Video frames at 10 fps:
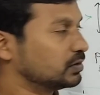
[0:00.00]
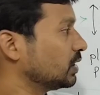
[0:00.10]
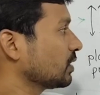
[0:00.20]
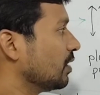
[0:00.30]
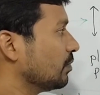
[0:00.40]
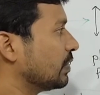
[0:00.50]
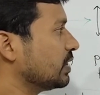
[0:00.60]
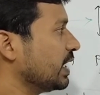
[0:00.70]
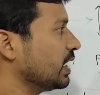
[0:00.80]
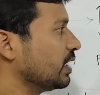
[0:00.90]
That
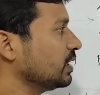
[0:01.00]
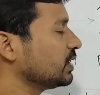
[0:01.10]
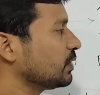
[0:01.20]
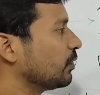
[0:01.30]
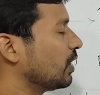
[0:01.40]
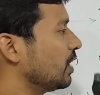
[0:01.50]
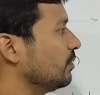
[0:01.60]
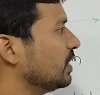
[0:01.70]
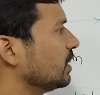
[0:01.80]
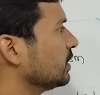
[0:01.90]
compound taken in this
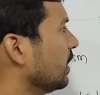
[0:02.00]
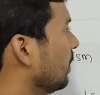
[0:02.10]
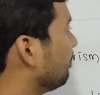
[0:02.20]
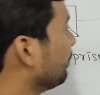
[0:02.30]
polarimeter cell.